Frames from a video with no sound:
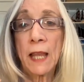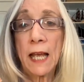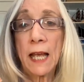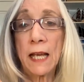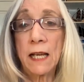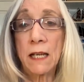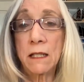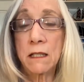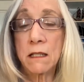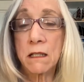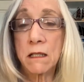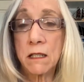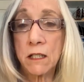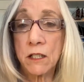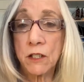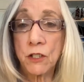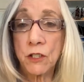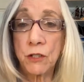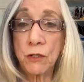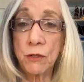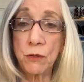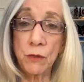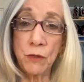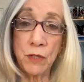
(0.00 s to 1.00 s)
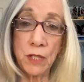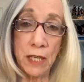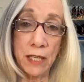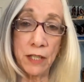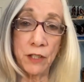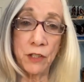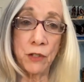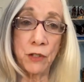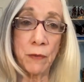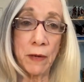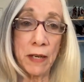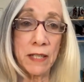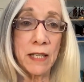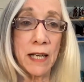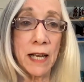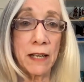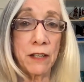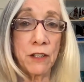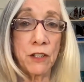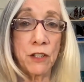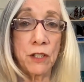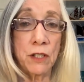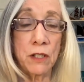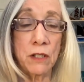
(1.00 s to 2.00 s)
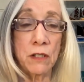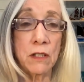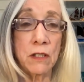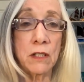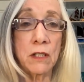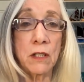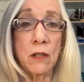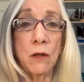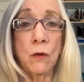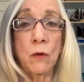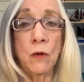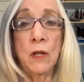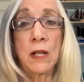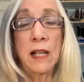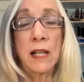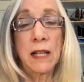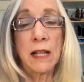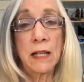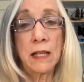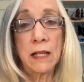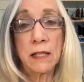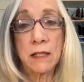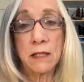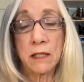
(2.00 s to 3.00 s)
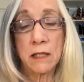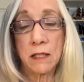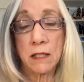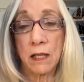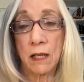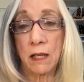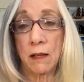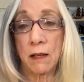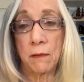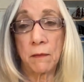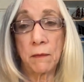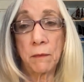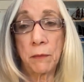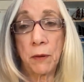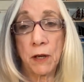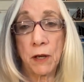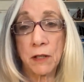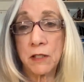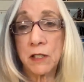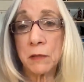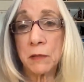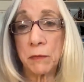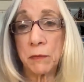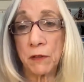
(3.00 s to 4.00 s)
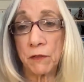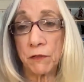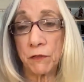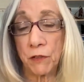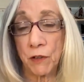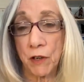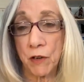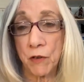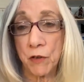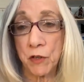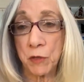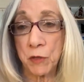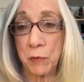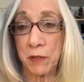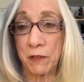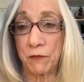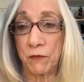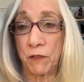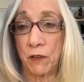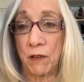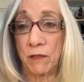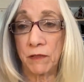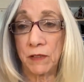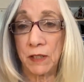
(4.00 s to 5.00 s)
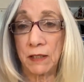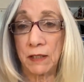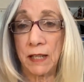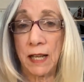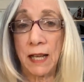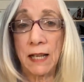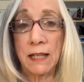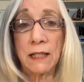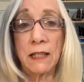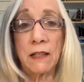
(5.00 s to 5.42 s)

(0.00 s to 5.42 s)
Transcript: and to take direct action. So it's possible for you to be involved at that